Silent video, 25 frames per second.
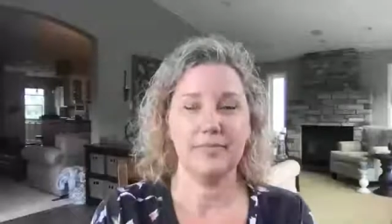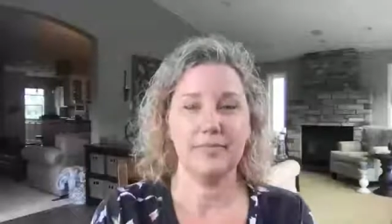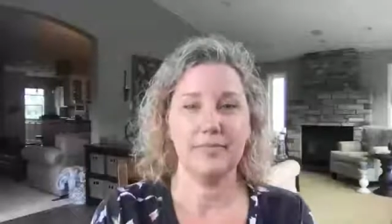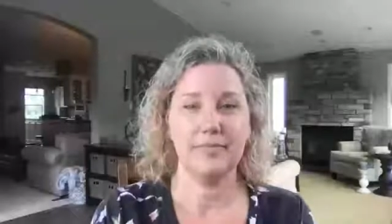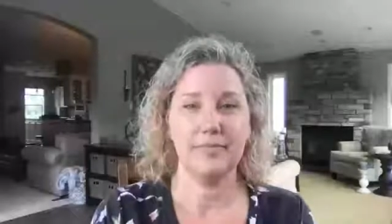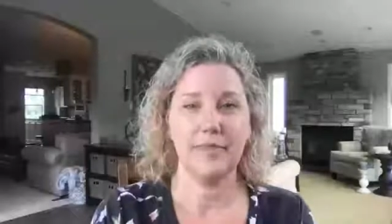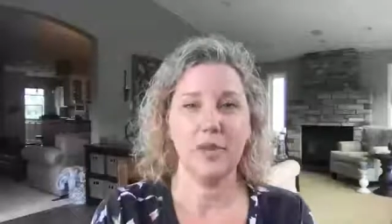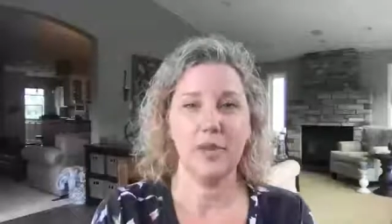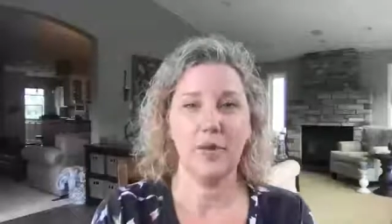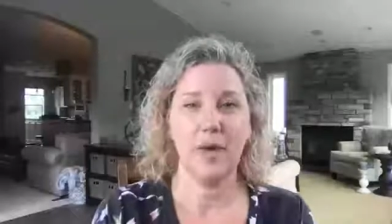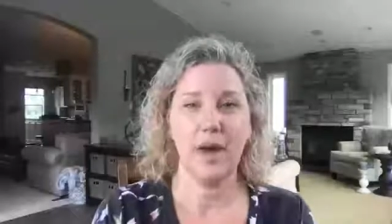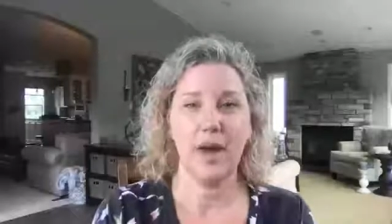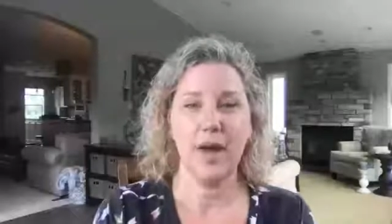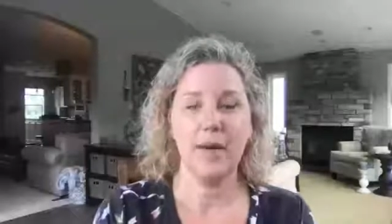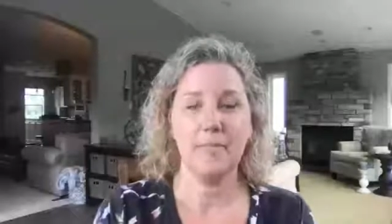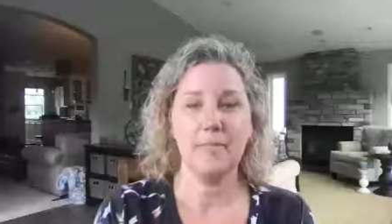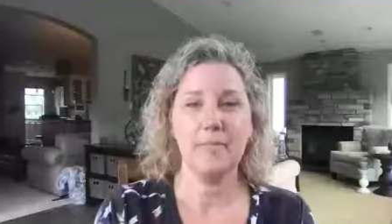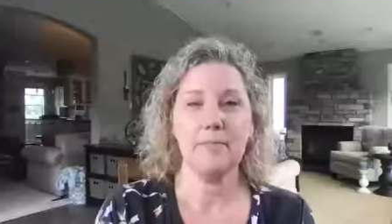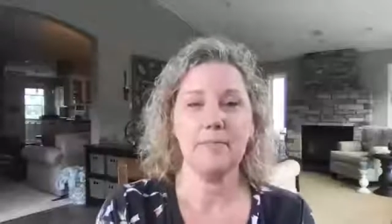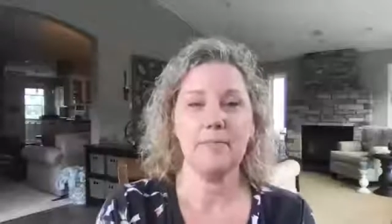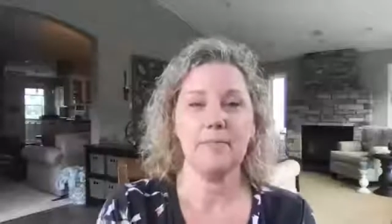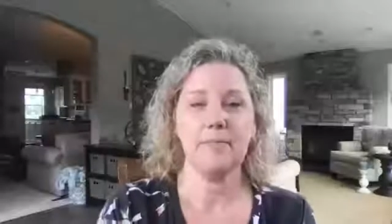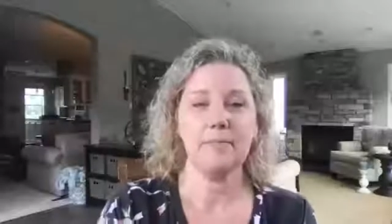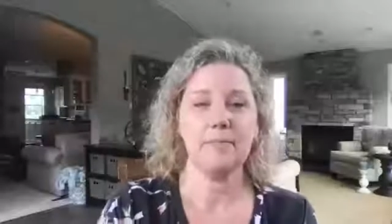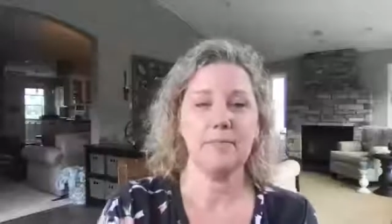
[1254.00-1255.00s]
Okay?
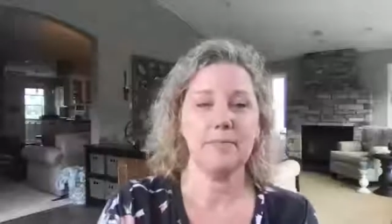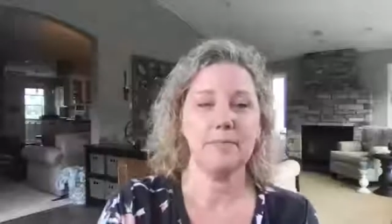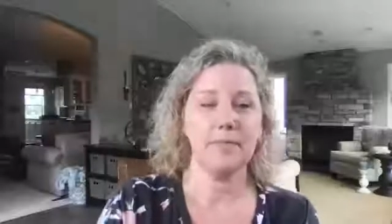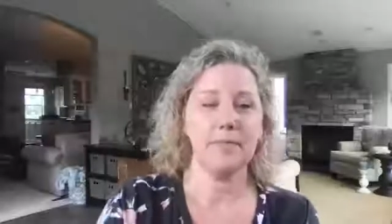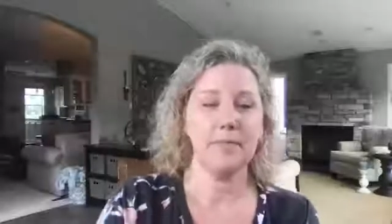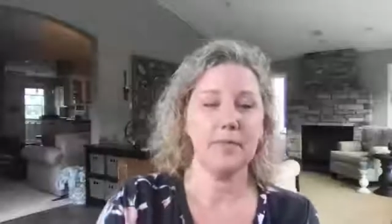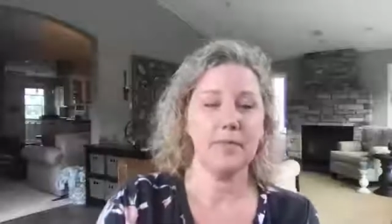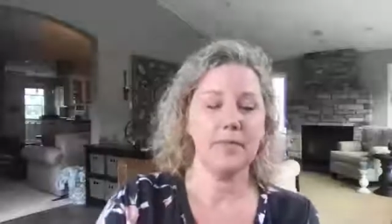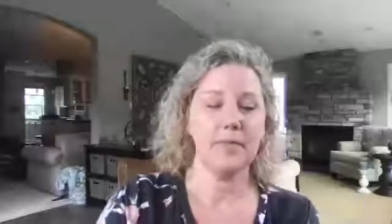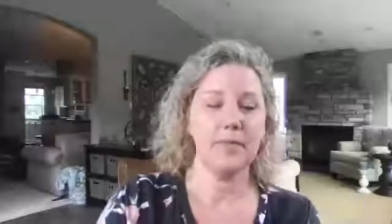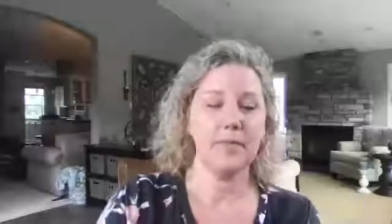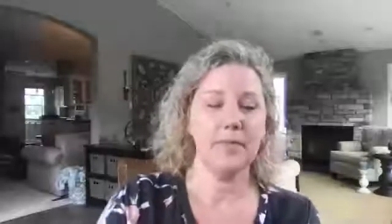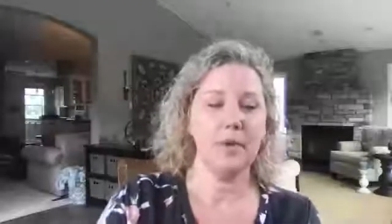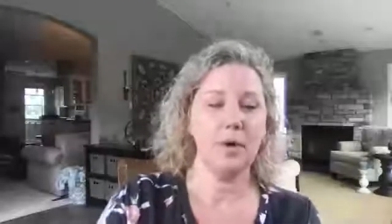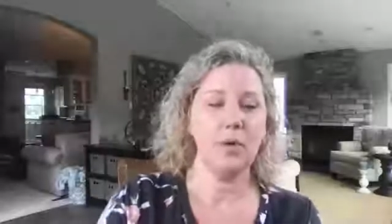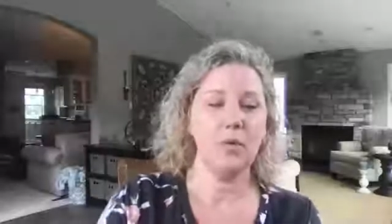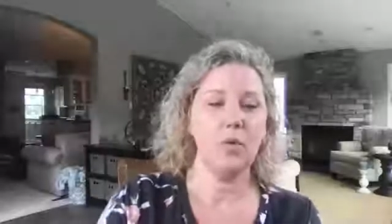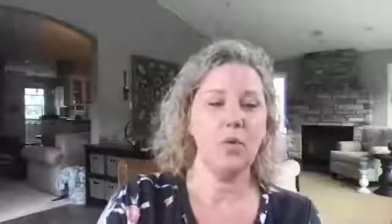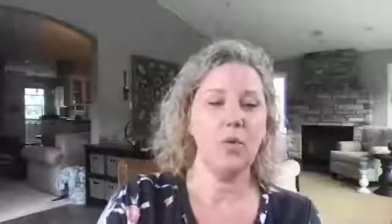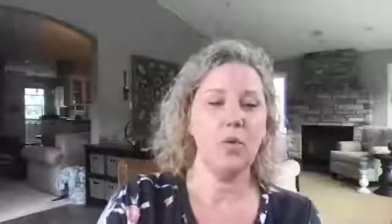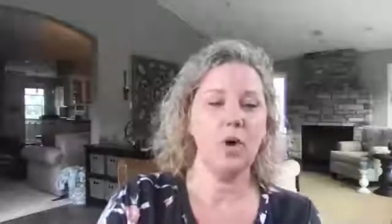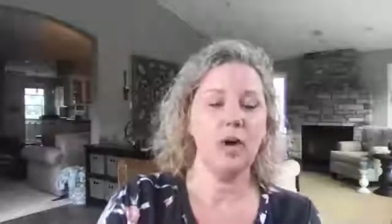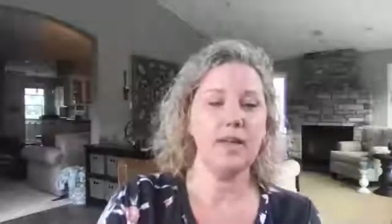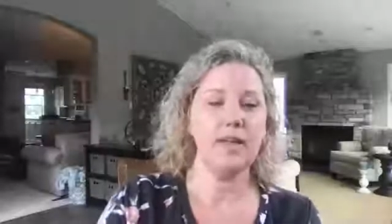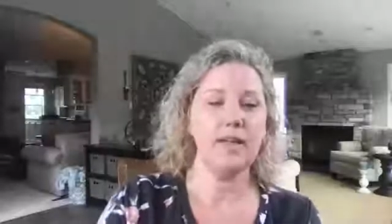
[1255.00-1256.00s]

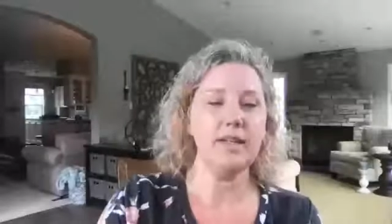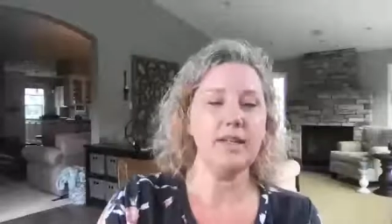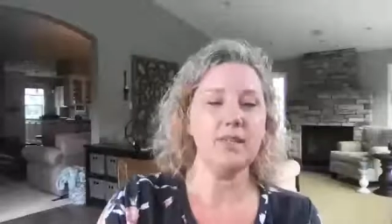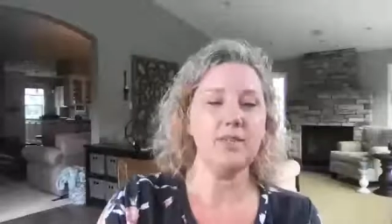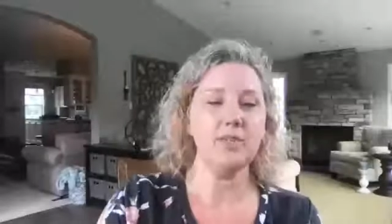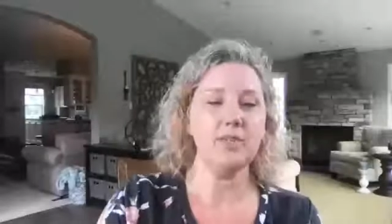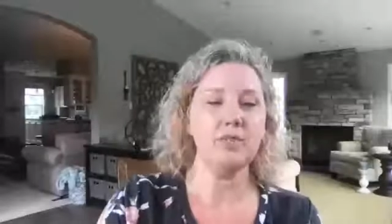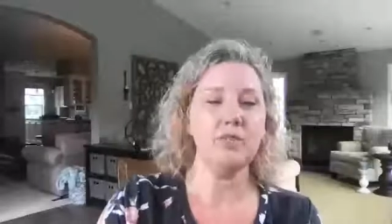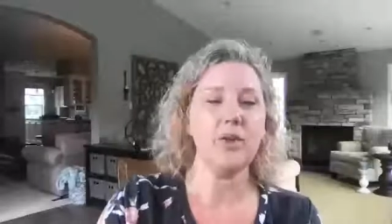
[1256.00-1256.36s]
What is